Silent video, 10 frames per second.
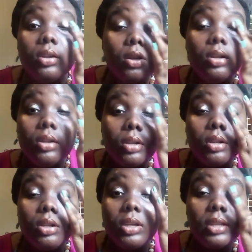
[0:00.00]
And I
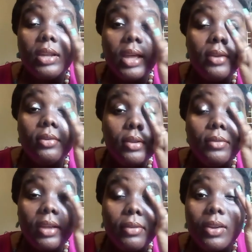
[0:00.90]
don't even have like a real
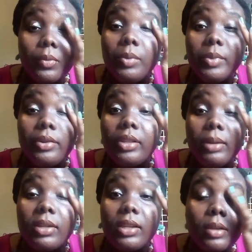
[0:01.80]
mirror that I'm looking in, but I know
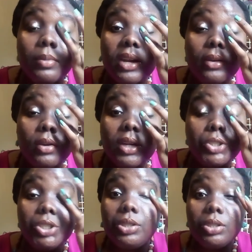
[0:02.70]
how sheer this is, to
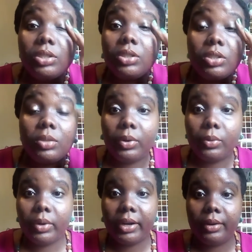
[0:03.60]
the point where
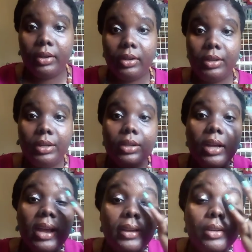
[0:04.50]
I know
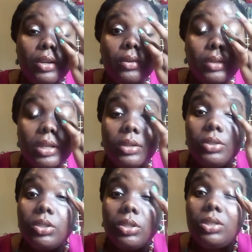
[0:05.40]
that it's still going to
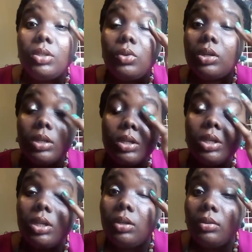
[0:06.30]
look good.
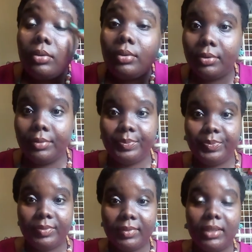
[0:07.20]

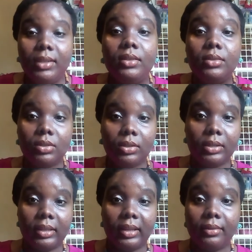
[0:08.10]
So look at that,
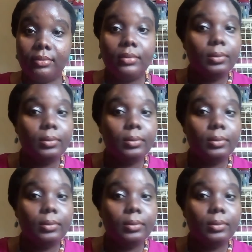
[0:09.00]
right? Look how